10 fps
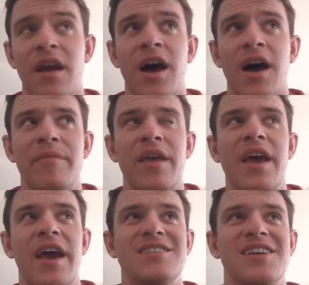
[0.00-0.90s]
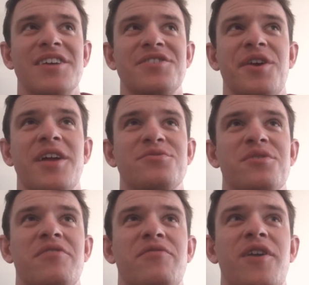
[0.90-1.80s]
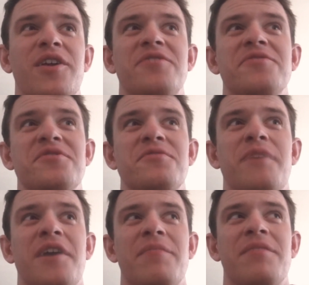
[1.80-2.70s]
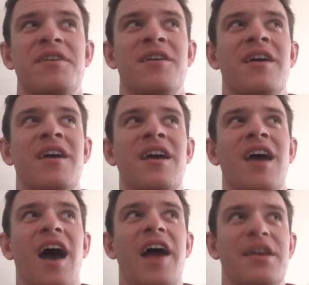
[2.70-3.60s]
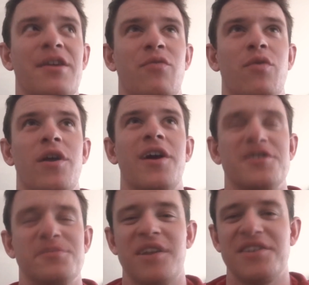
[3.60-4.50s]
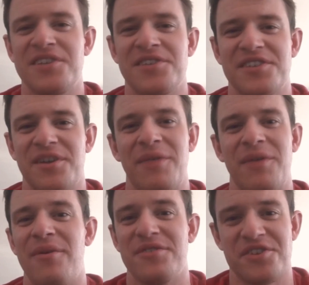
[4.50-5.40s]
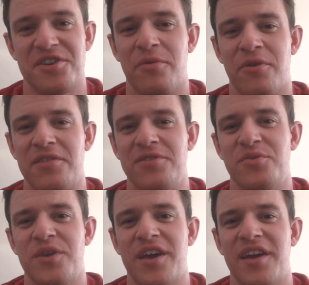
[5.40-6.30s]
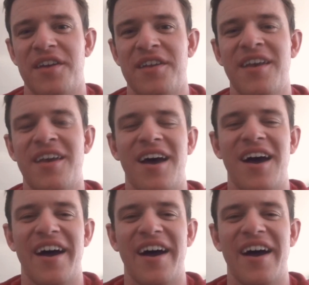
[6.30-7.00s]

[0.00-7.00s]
Um, it's actually it's really funny you, you bring up the idea of workout as meditation because when I was snowboarding this weekend, uh,